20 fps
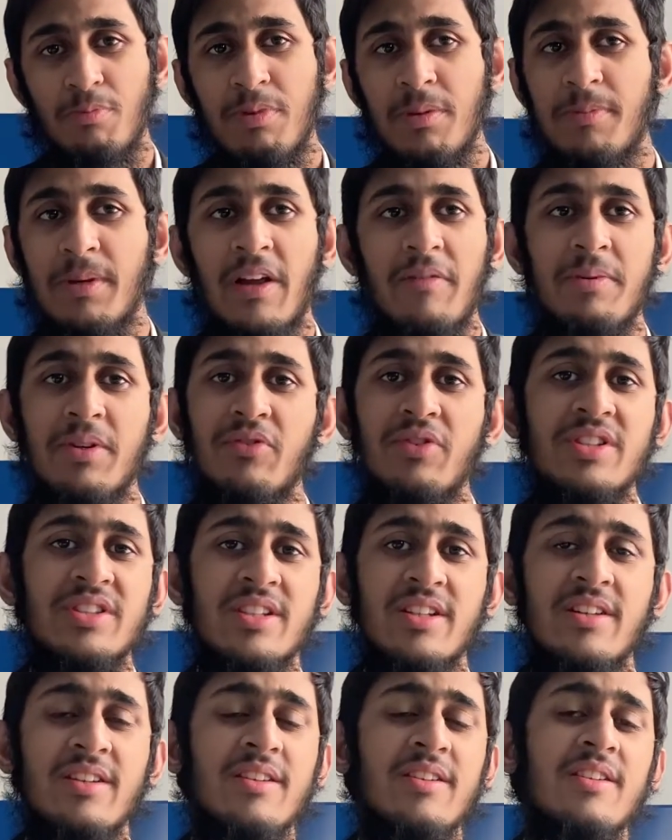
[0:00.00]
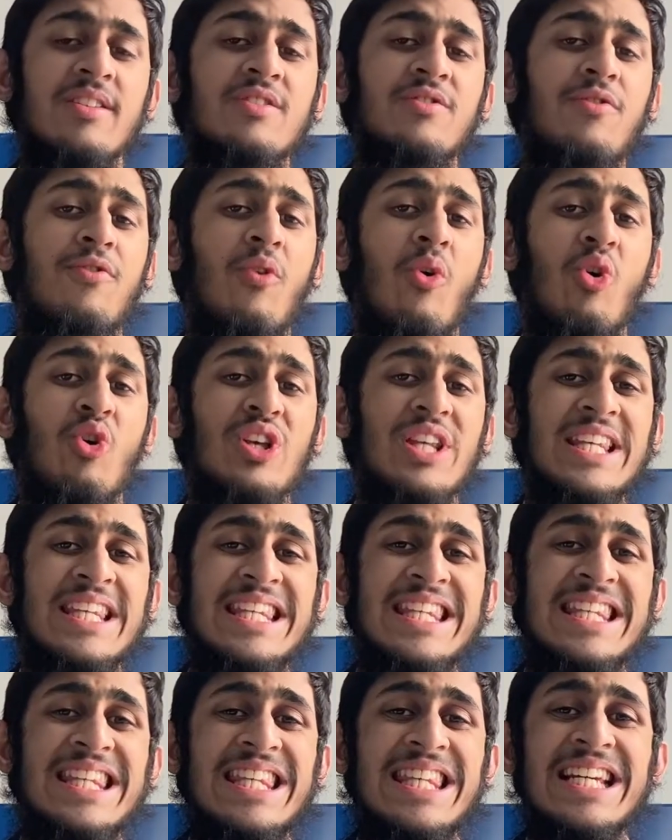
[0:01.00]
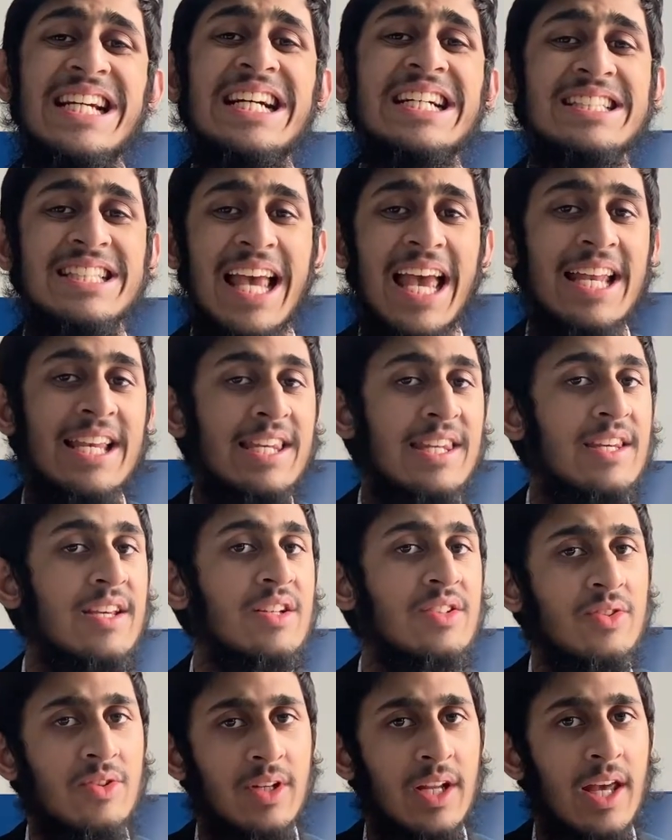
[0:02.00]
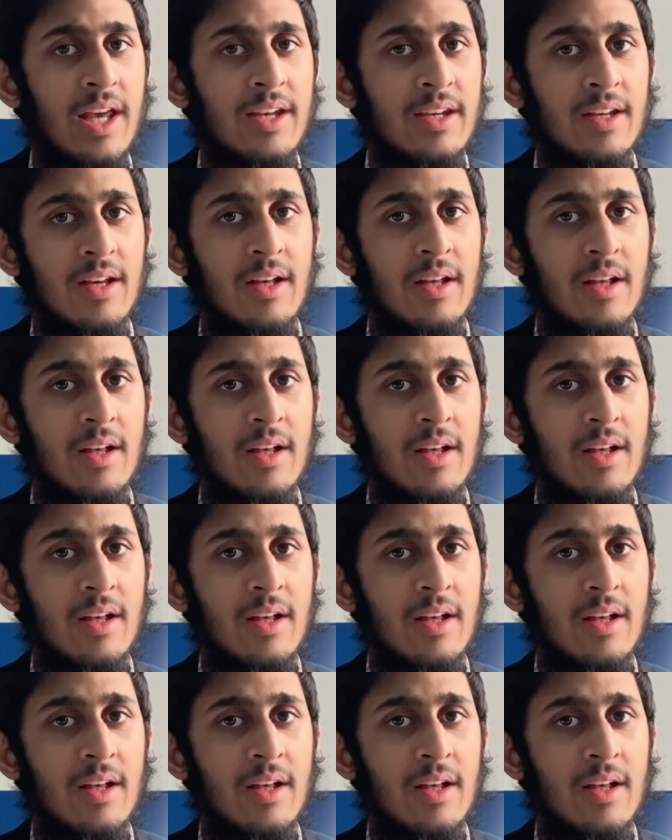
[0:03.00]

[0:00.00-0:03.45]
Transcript: People have been researching this for years and years on end.